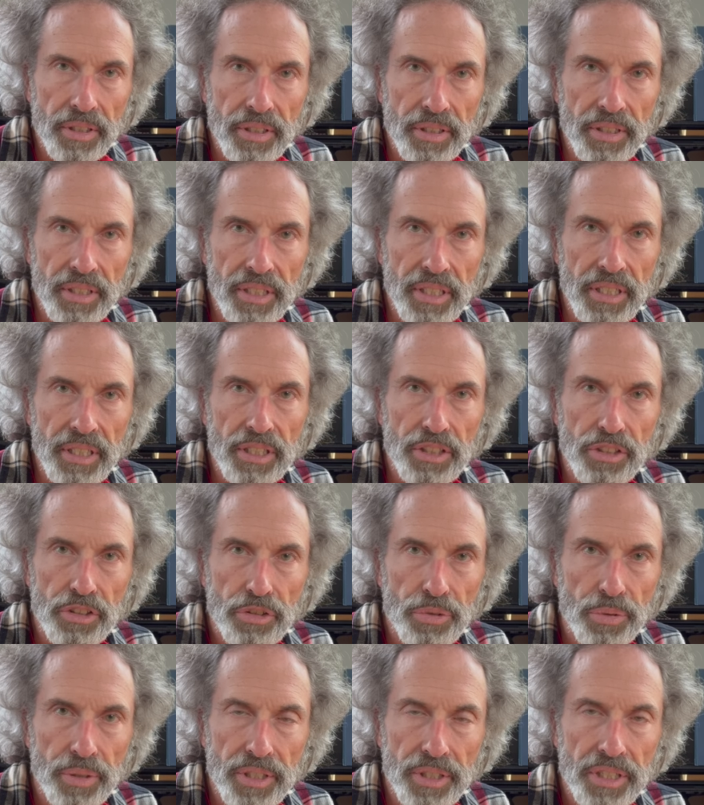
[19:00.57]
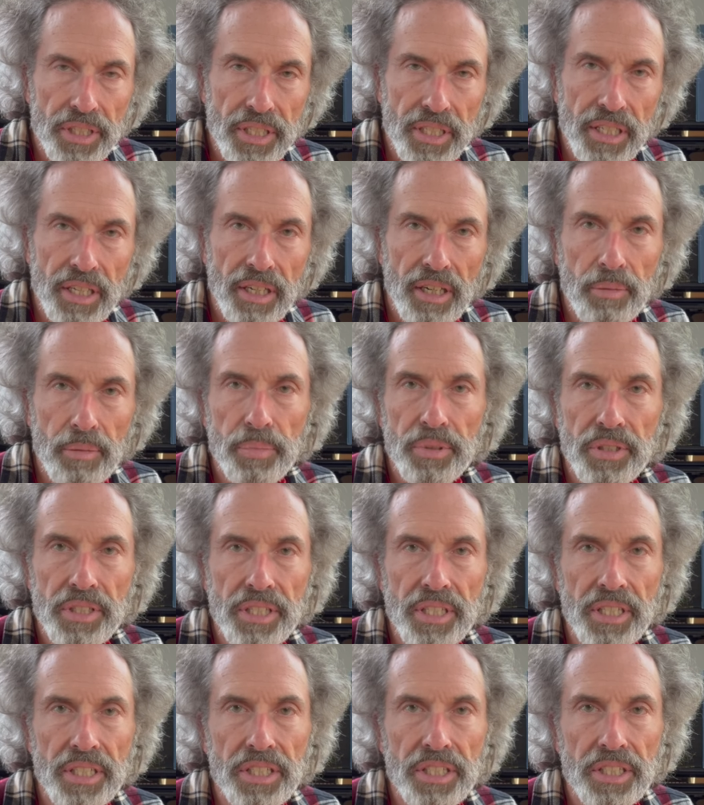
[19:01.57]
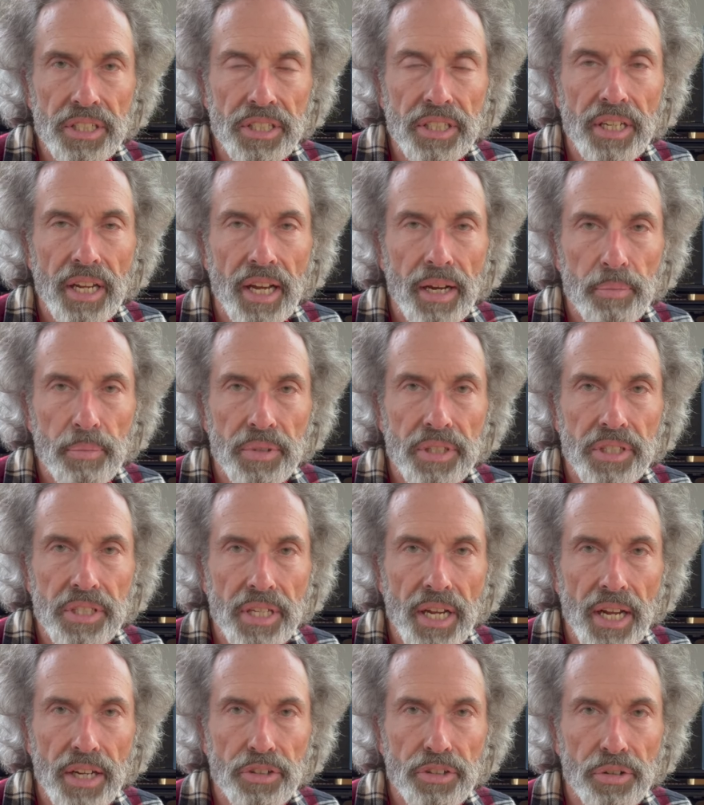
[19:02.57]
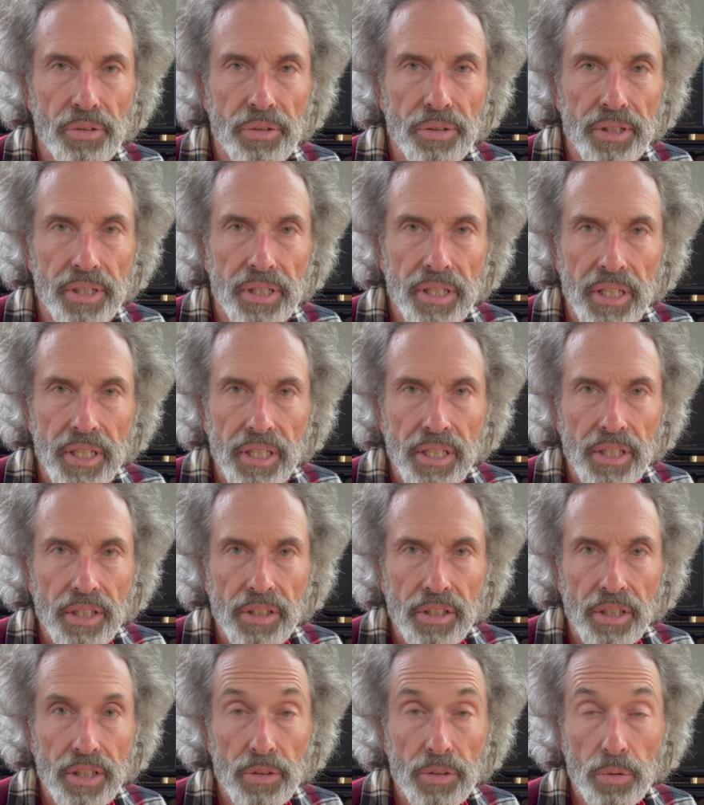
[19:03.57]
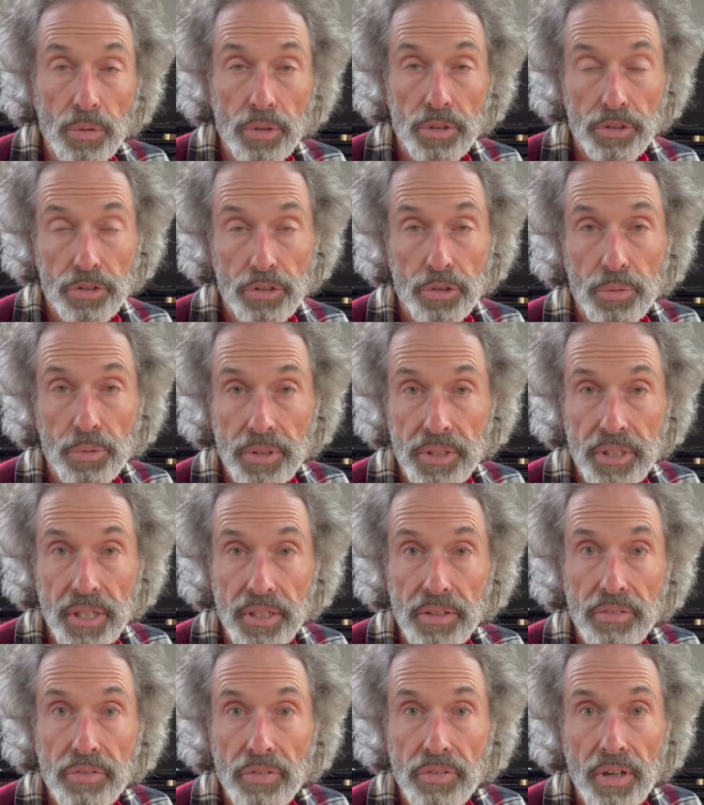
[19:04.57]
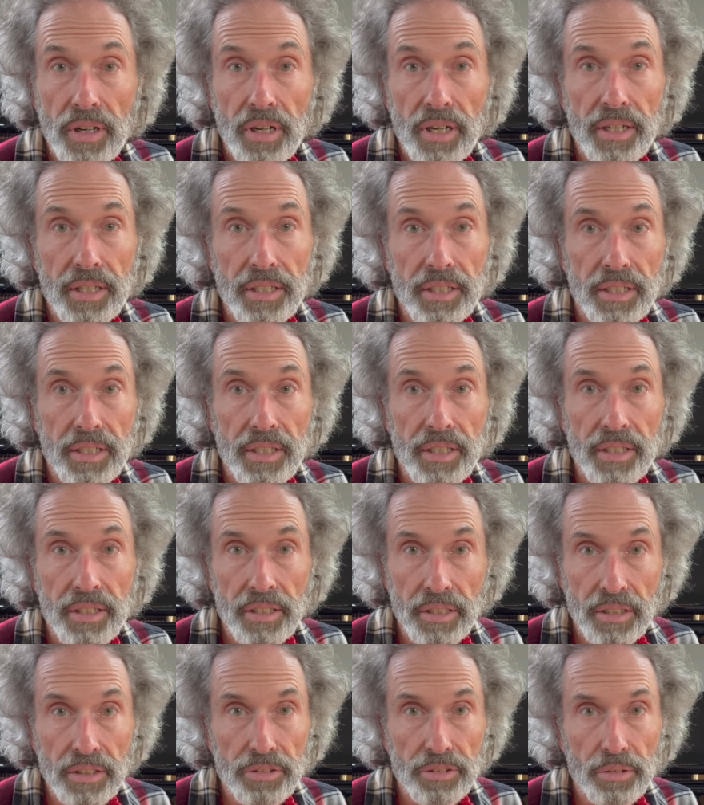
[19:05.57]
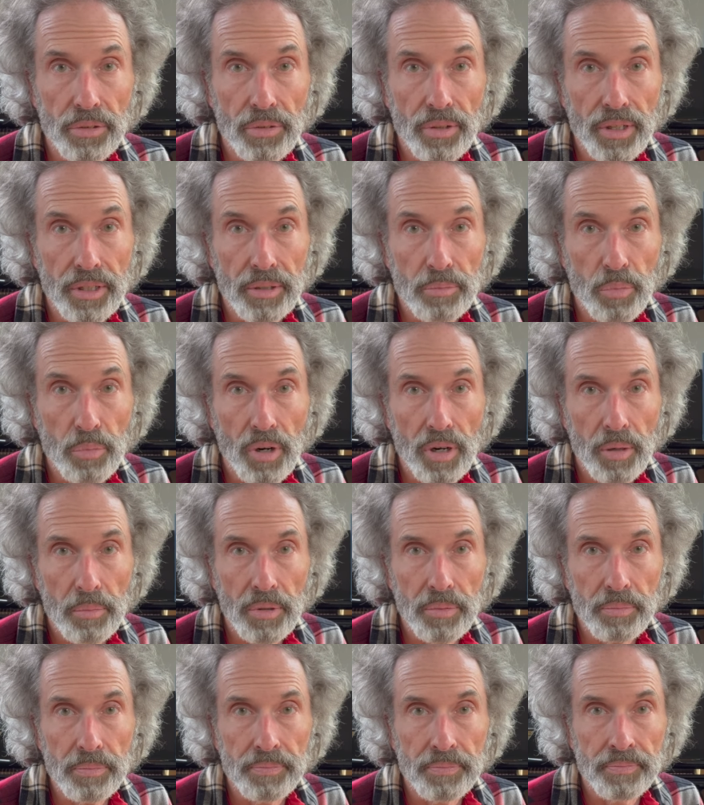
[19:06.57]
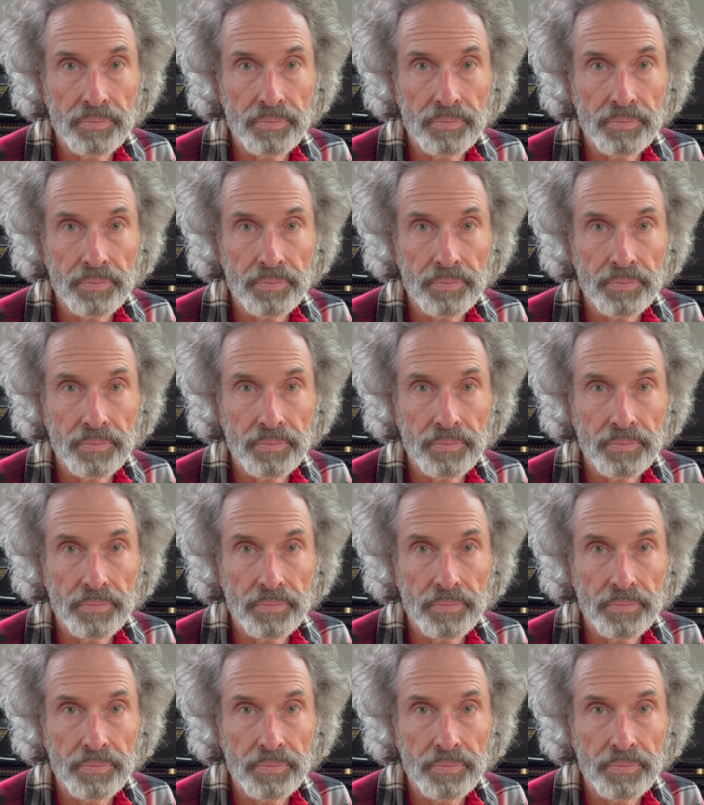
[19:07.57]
the intrinsic compensation that happens naturally in order to identify the underlying problem.